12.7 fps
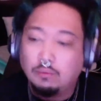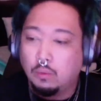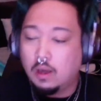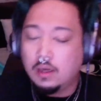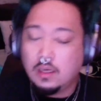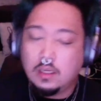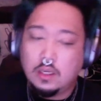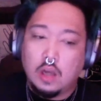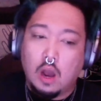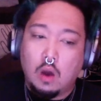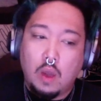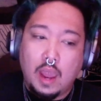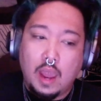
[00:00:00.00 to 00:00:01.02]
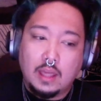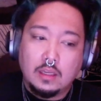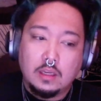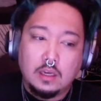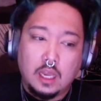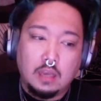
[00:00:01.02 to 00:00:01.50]
one,
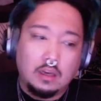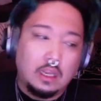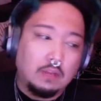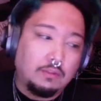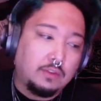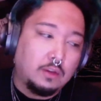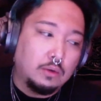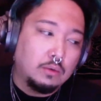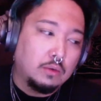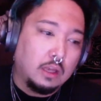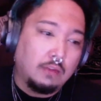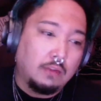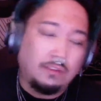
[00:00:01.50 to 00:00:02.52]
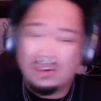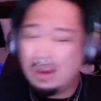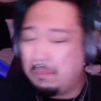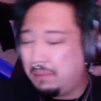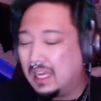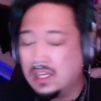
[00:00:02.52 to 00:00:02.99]
and if you're in a
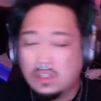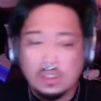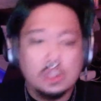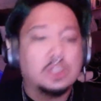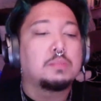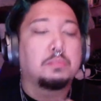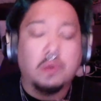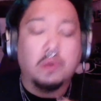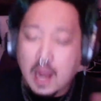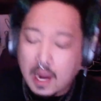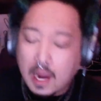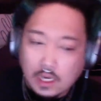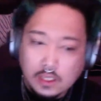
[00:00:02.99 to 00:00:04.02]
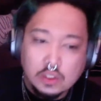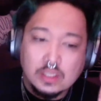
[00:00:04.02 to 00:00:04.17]
pinch, just pray.